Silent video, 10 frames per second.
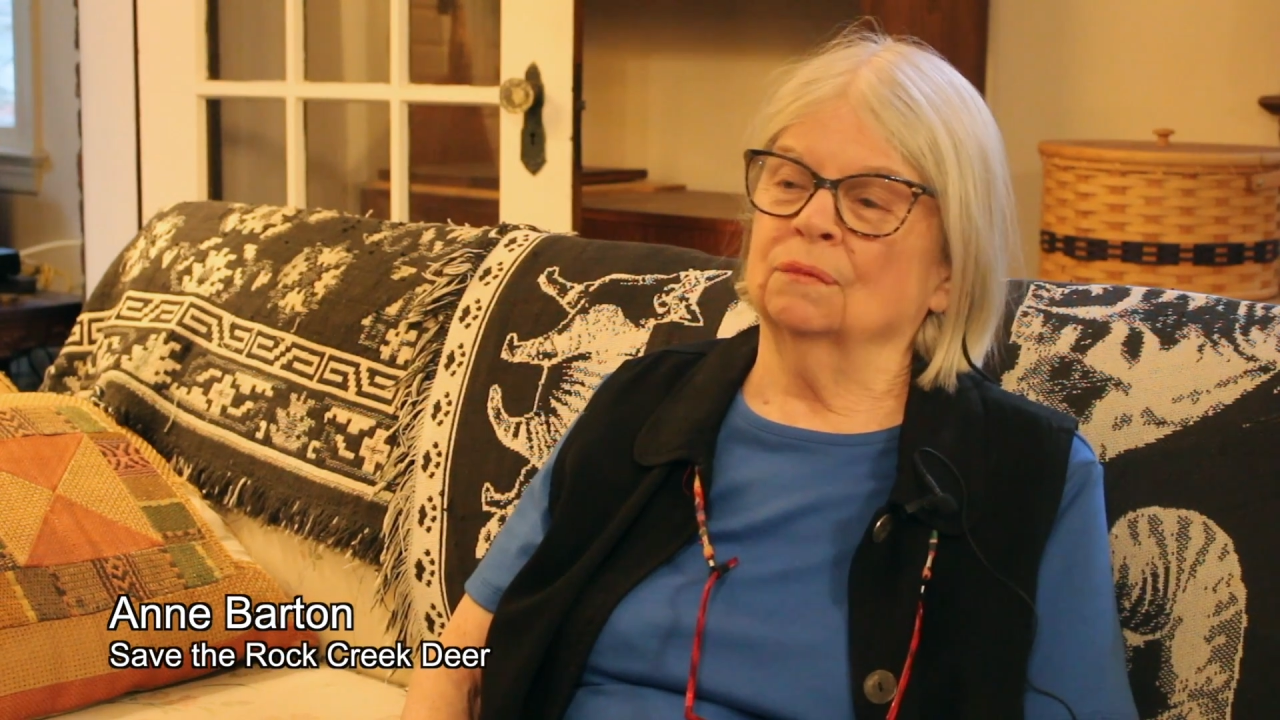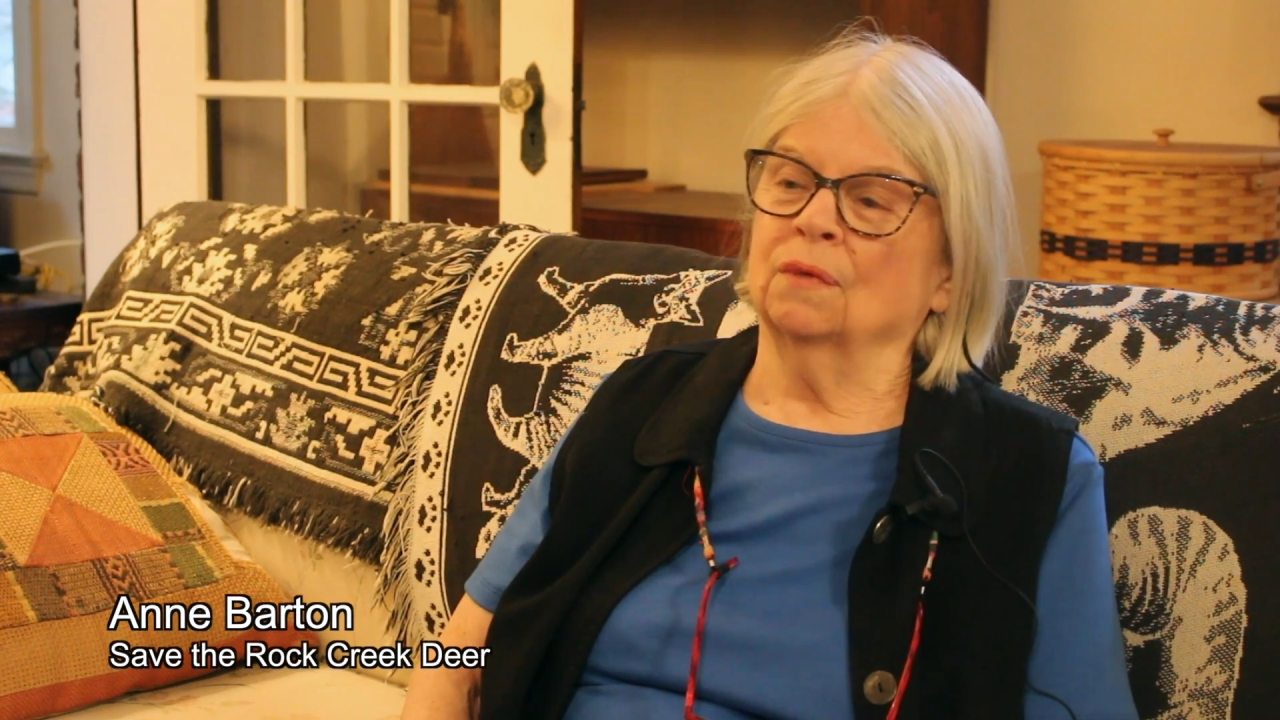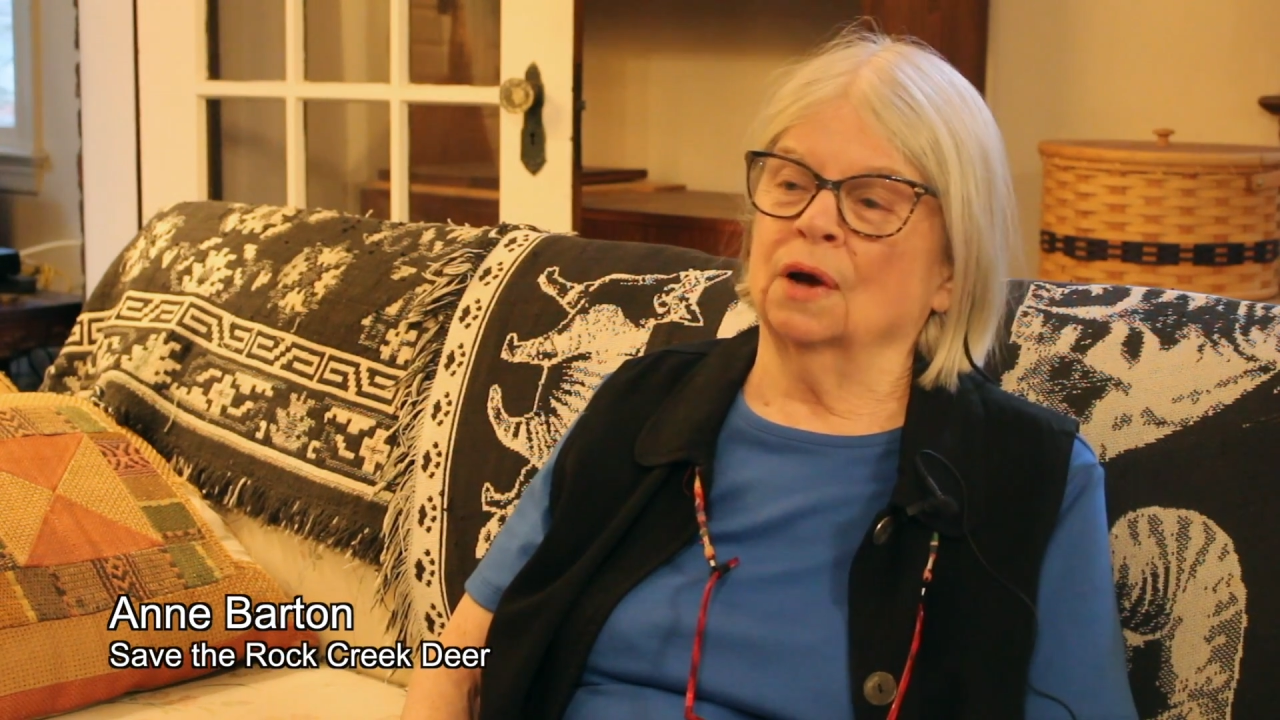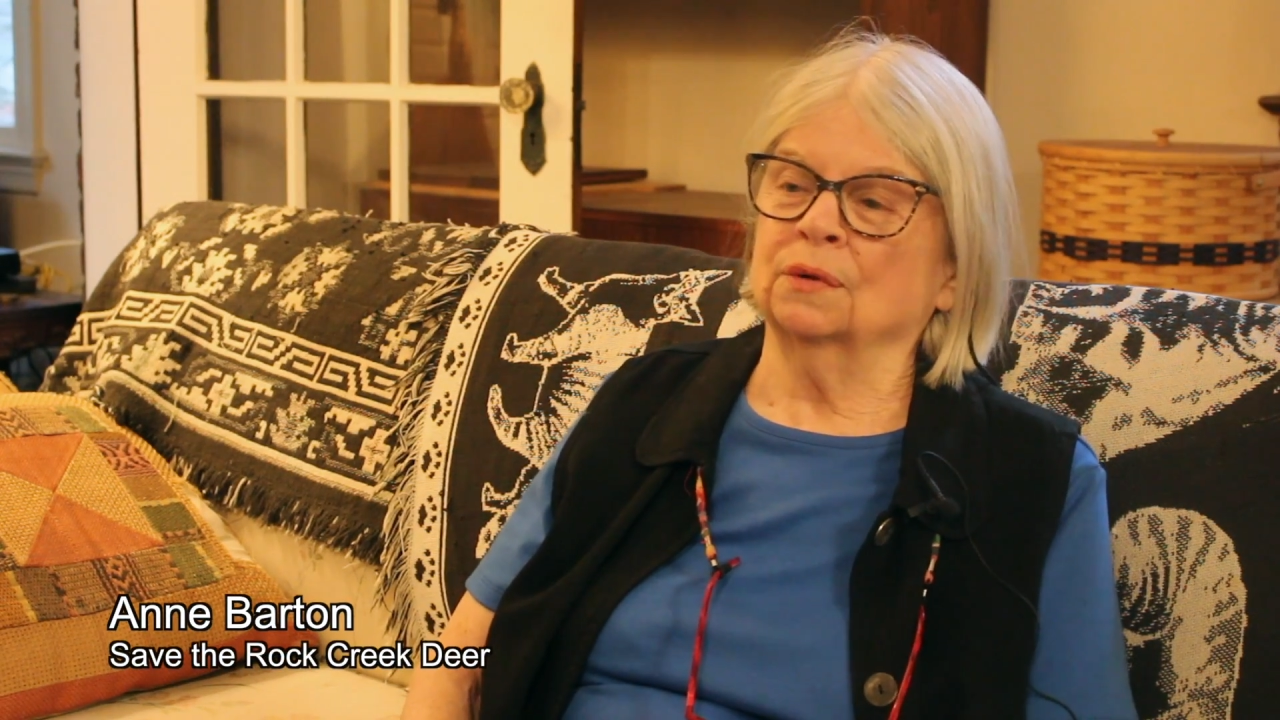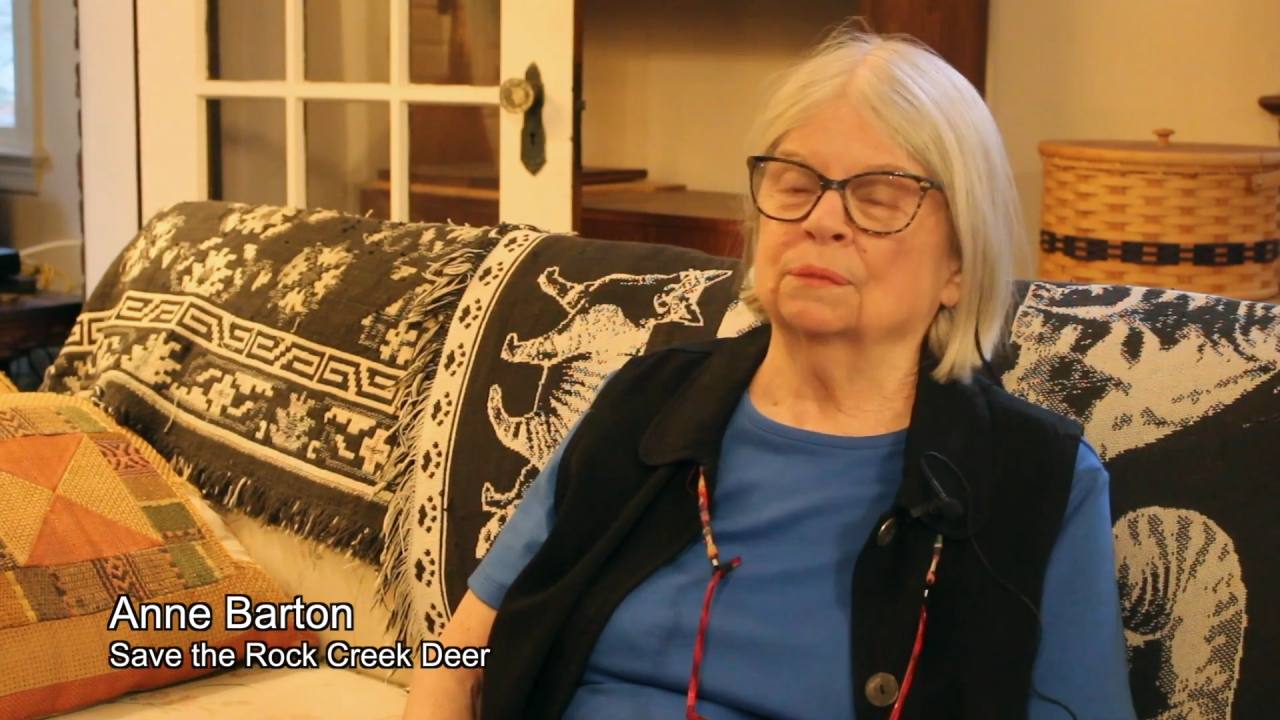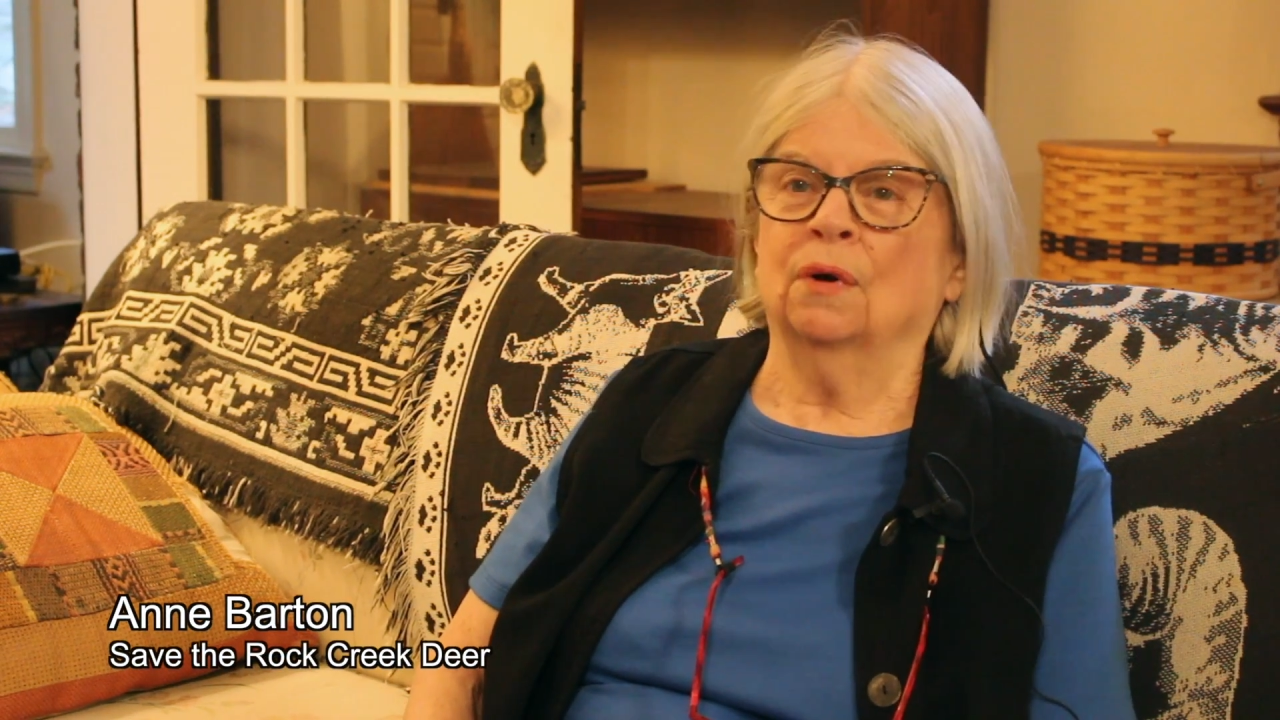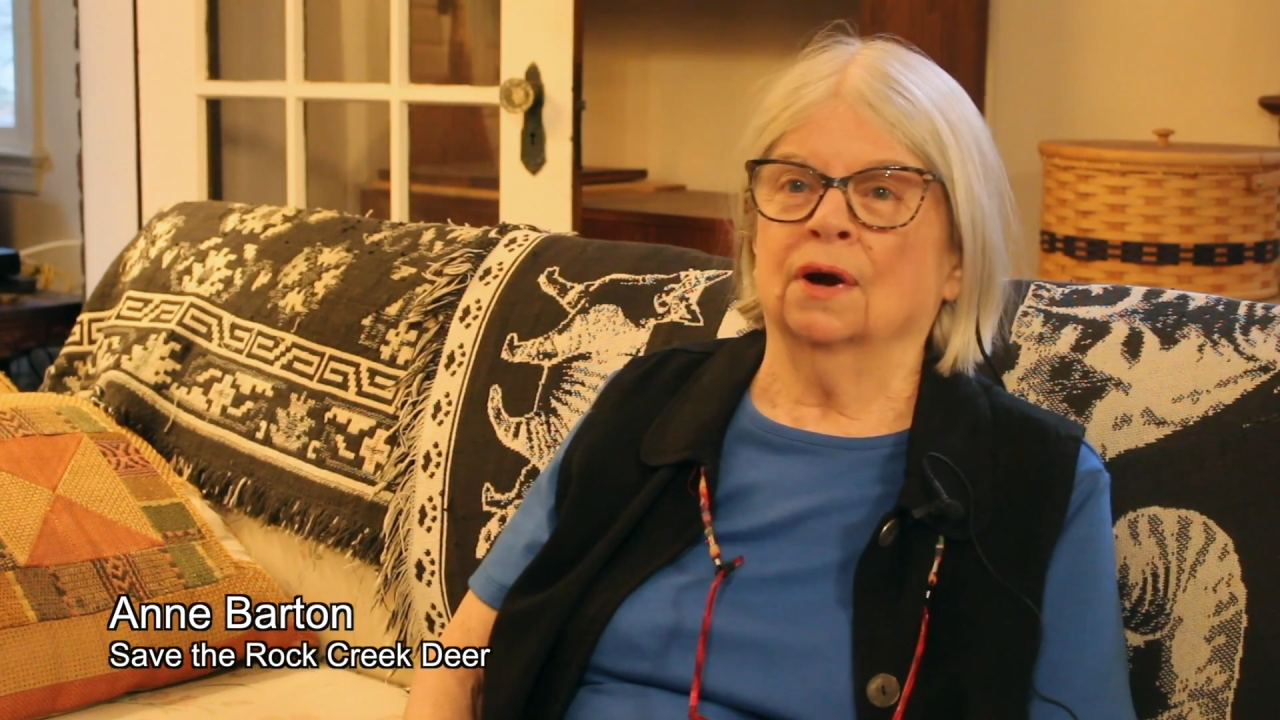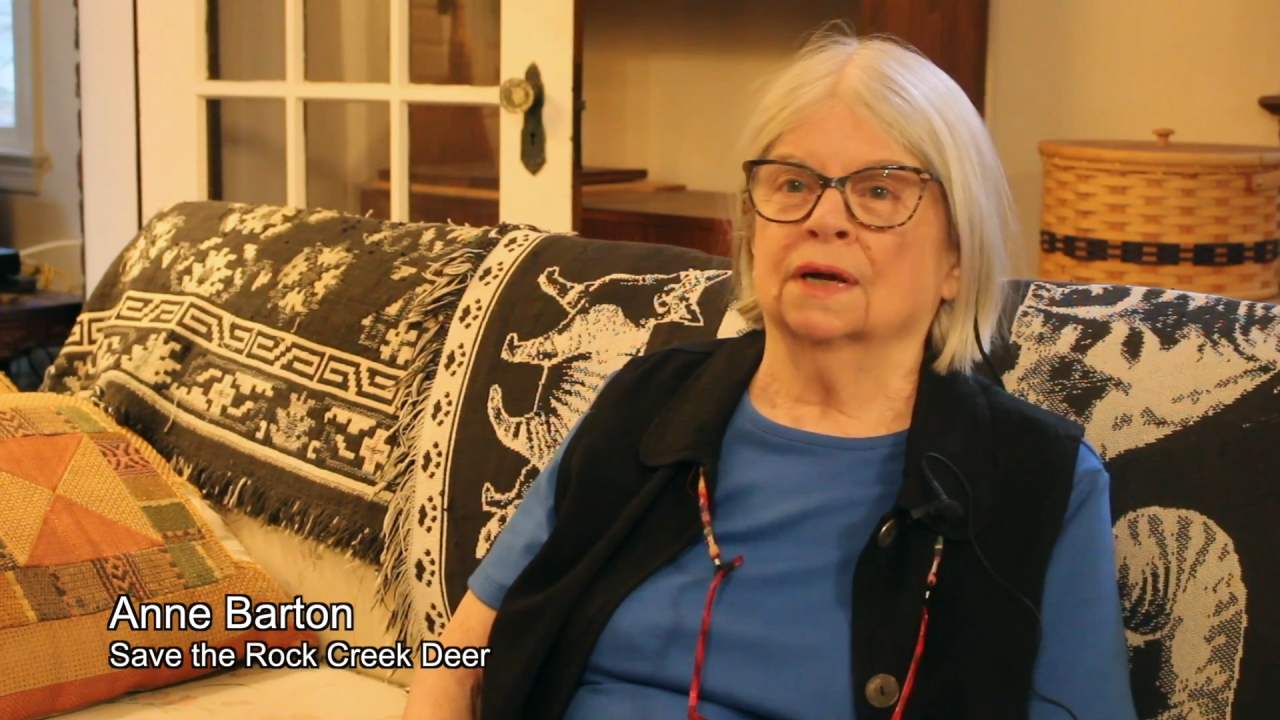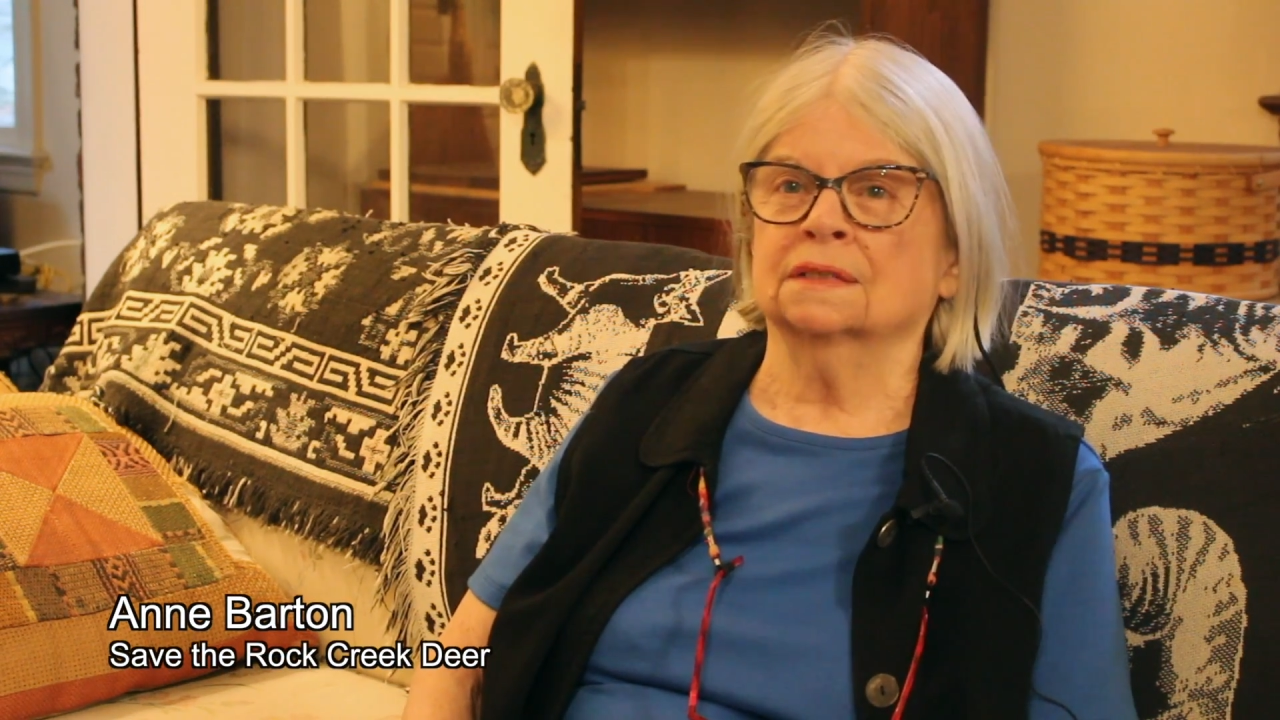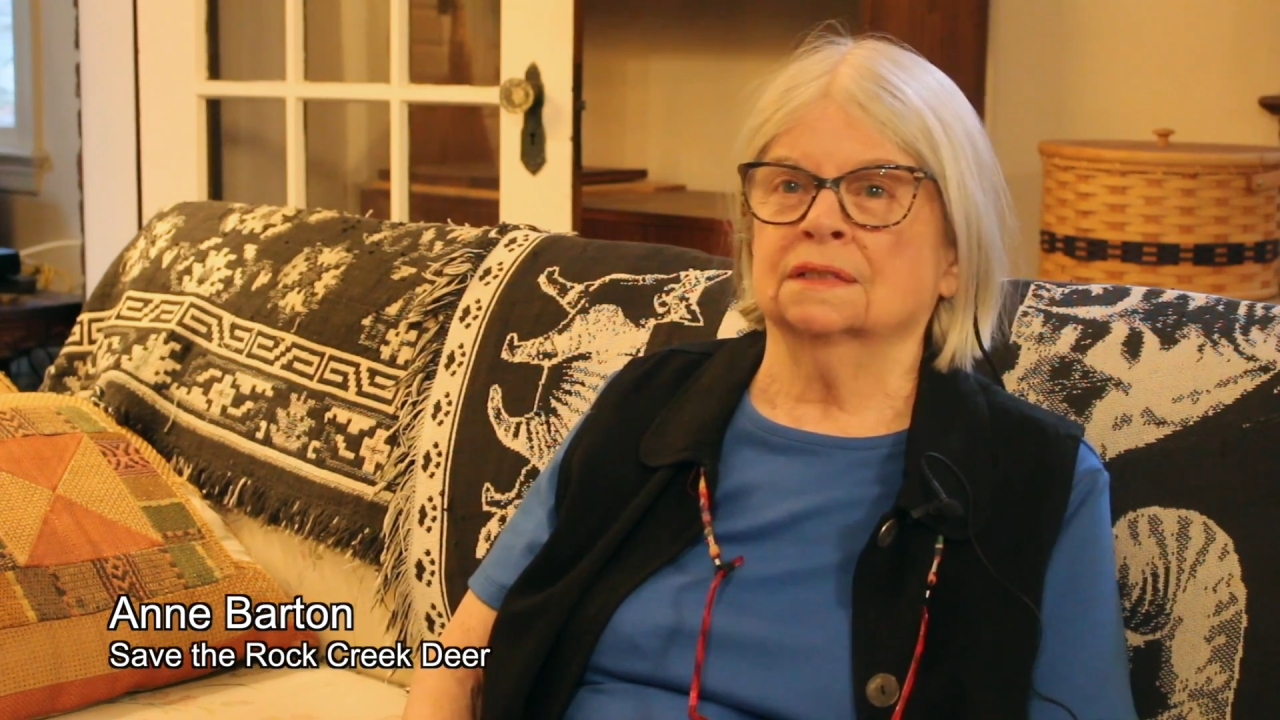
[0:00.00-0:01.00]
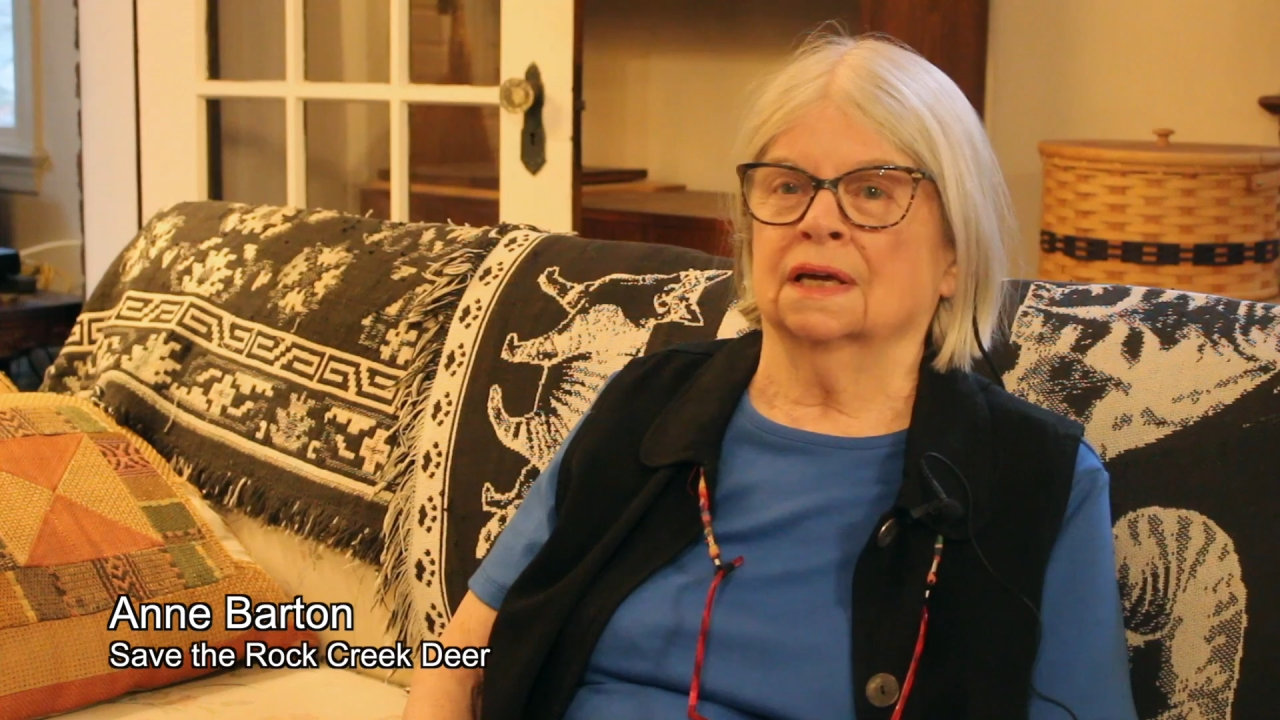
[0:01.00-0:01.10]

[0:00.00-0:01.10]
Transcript: Rock Creek Park as